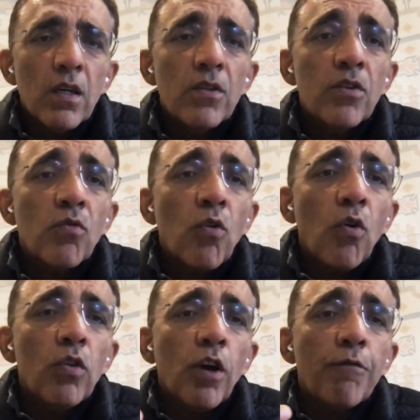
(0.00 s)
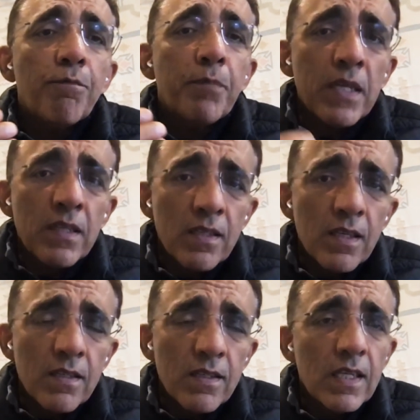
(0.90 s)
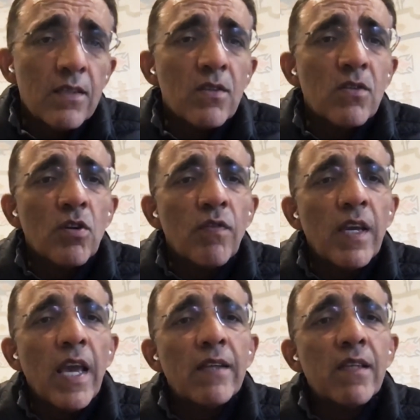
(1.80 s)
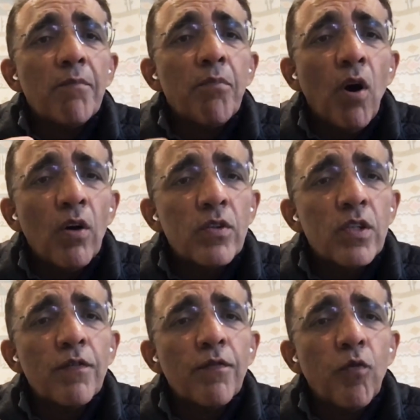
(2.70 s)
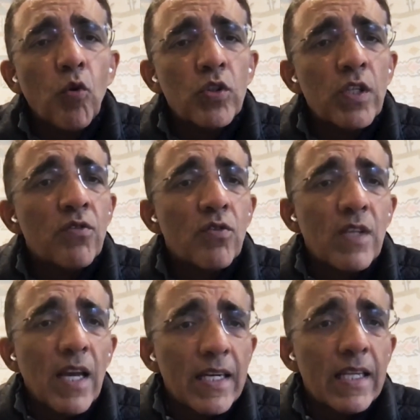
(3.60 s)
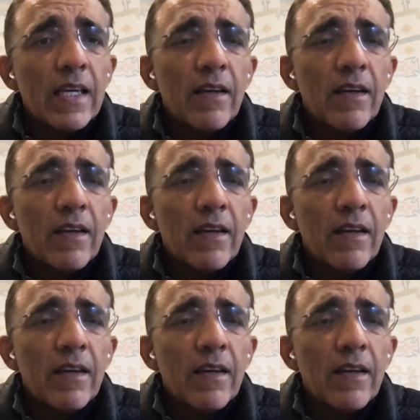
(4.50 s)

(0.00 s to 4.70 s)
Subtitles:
the role of business in serving as a positive force in society.